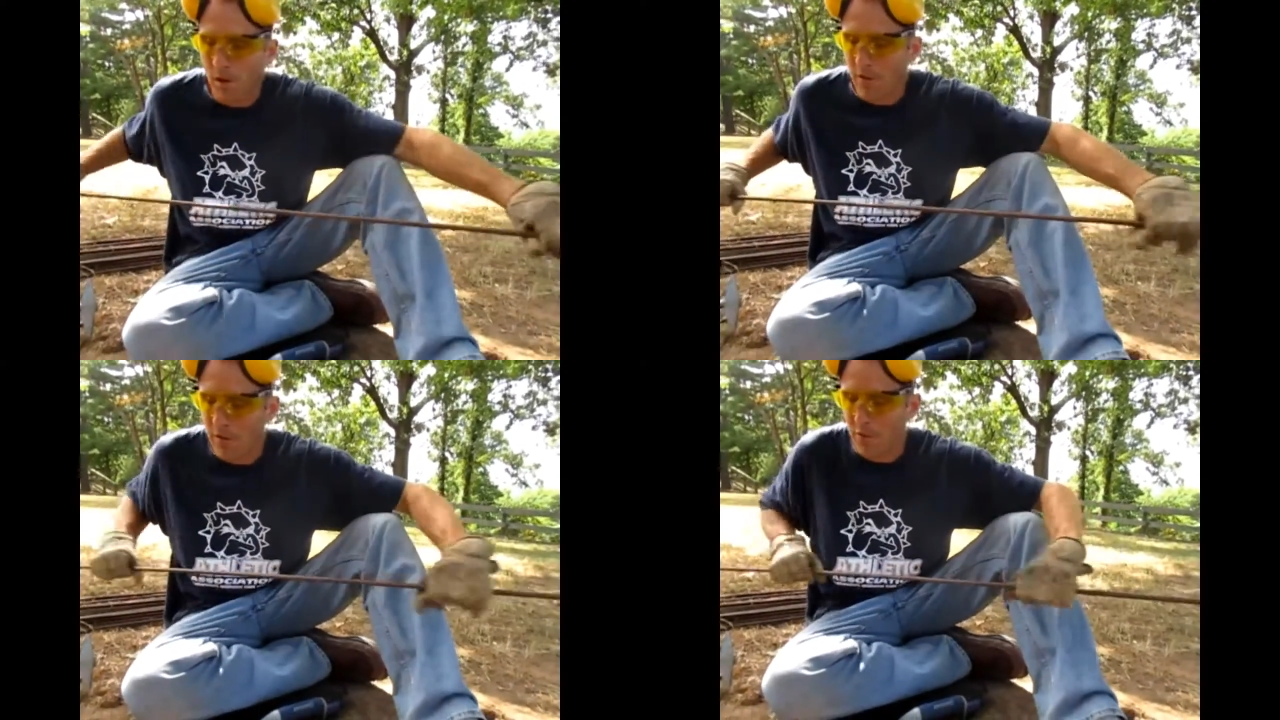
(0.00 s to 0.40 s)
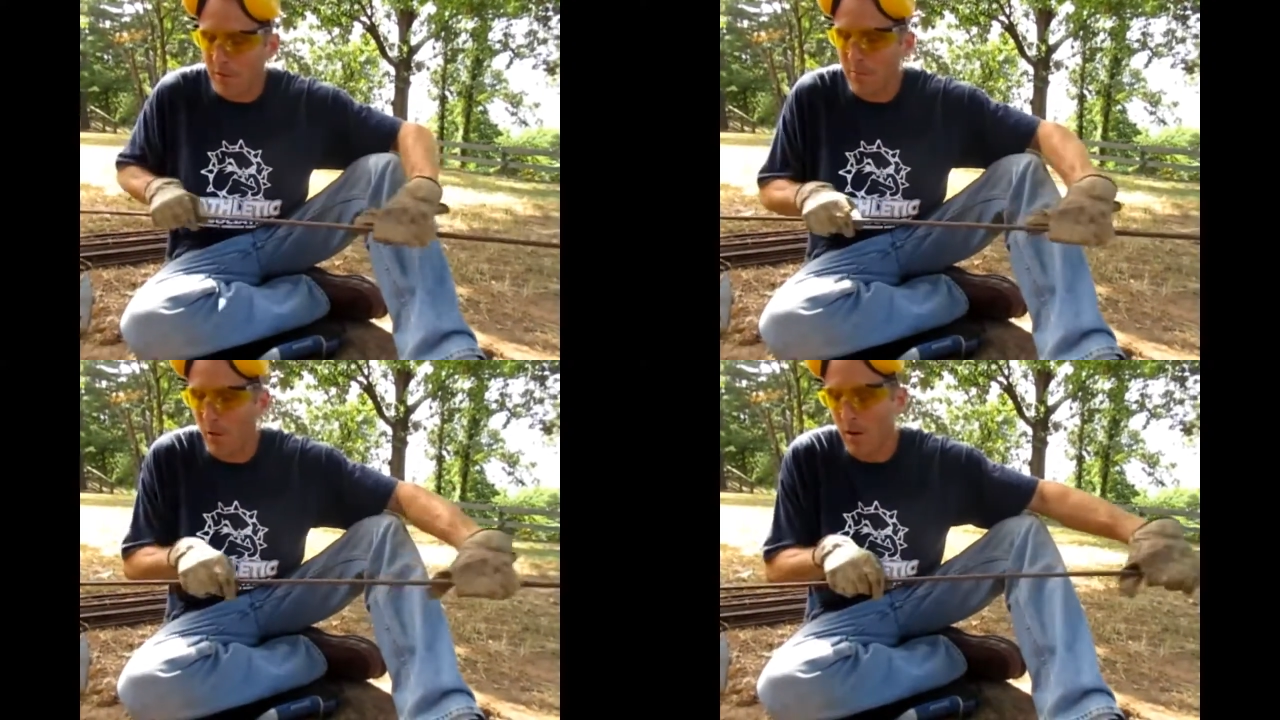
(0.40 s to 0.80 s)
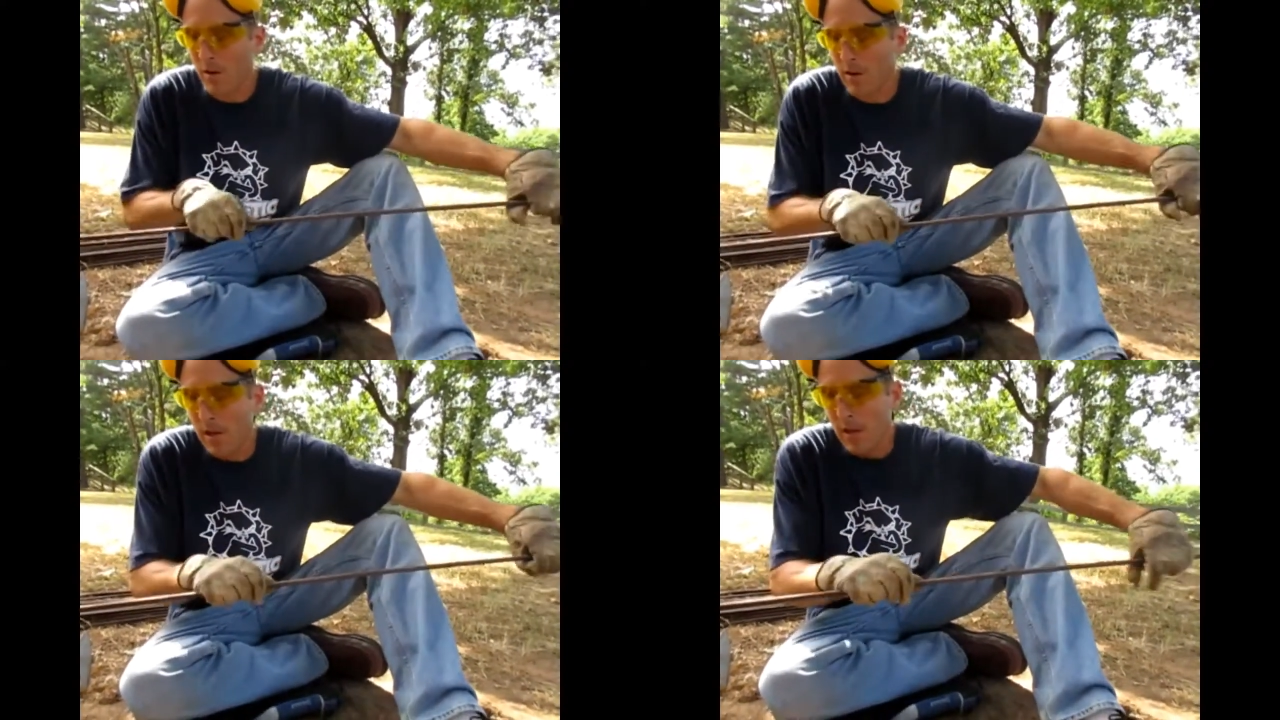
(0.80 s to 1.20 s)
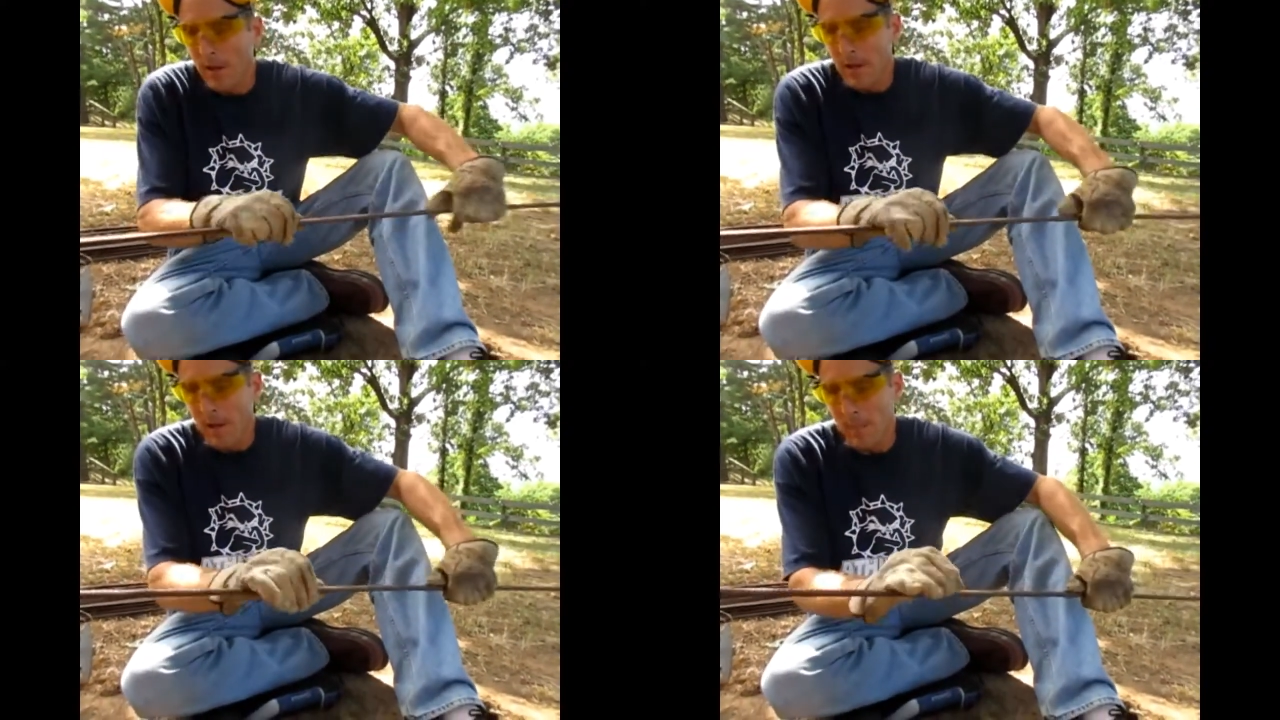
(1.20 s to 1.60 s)
on this rebar,
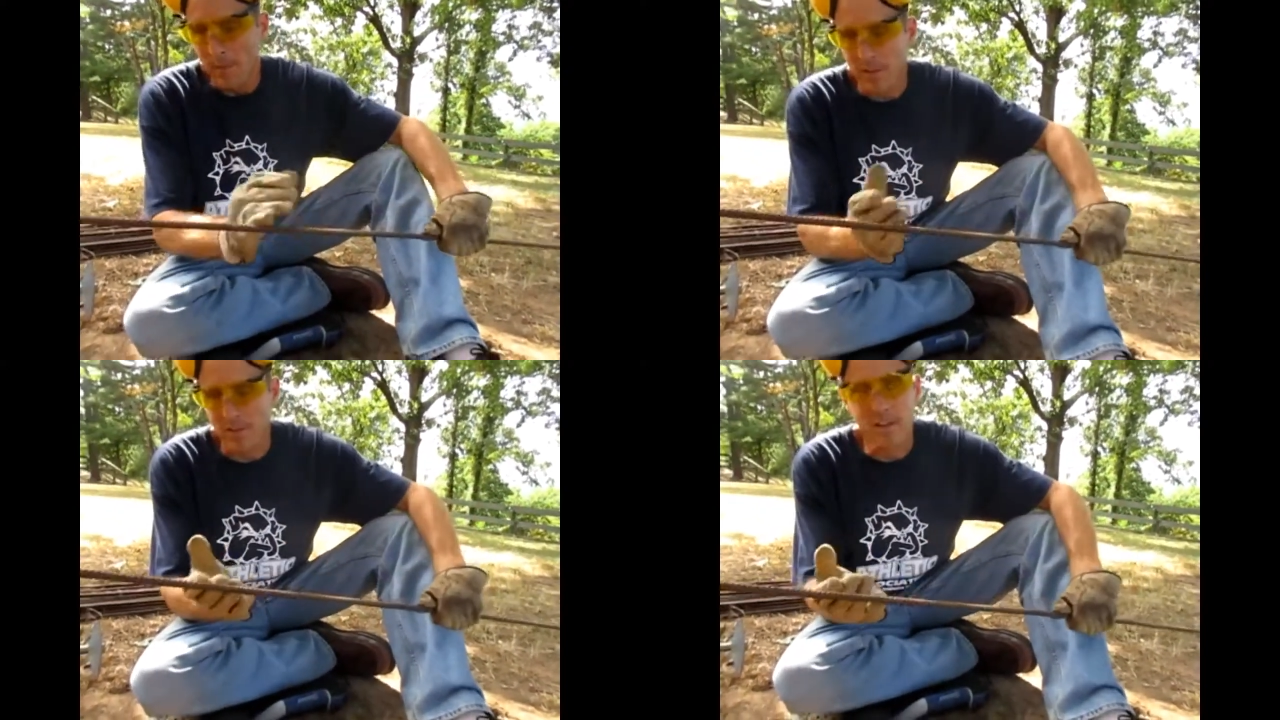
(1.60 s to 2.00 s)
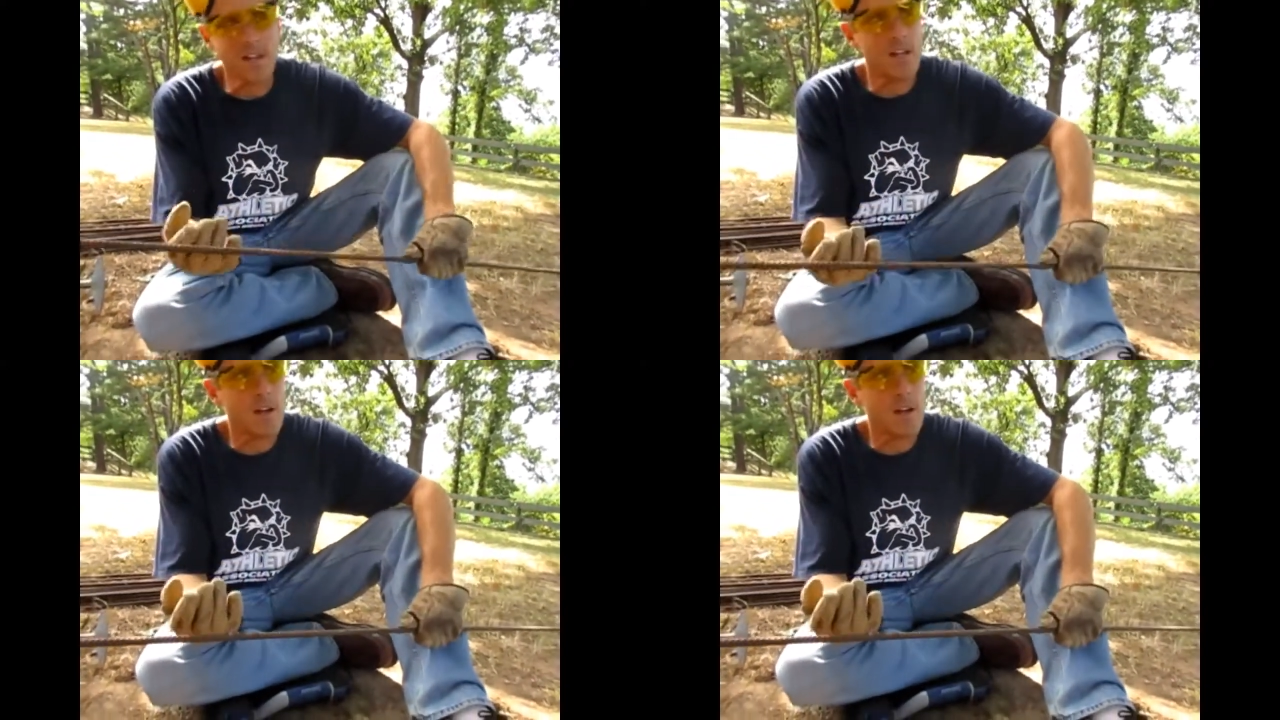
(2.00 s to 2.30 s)
because I need